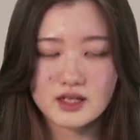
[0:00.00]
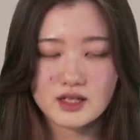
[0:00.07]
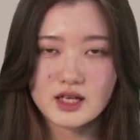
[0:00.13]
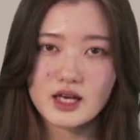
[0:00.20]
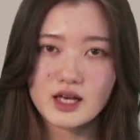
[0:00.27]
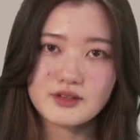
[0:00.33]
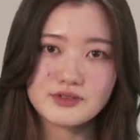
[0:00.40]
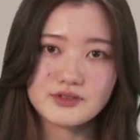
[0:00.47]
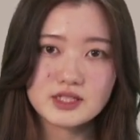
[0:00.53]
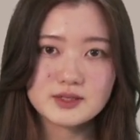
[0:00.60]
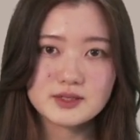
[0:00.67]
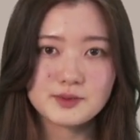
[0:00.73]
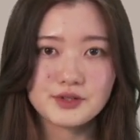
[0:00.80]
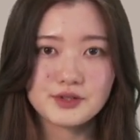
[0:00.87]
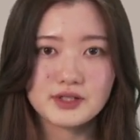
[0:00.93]
At this
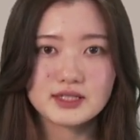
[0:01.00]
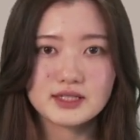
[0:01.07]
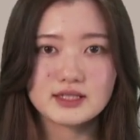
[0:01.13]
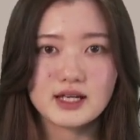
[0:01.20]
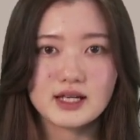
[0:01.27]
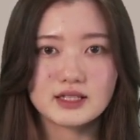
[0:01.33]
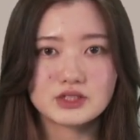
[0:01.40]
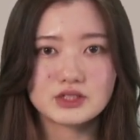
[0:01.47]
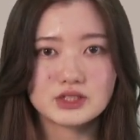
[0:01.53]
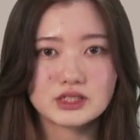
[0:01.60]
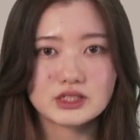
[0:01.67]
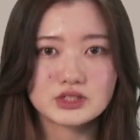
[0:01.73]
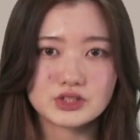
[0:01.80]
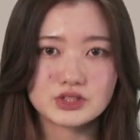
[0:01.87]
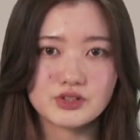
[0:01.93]
point, I took a
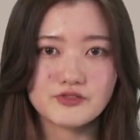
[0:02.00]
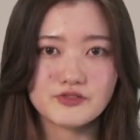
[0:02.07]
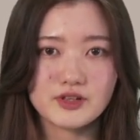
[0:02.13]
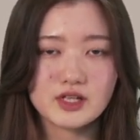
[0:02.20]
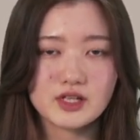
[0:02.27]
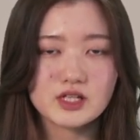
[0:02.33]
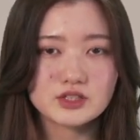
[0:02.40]
survey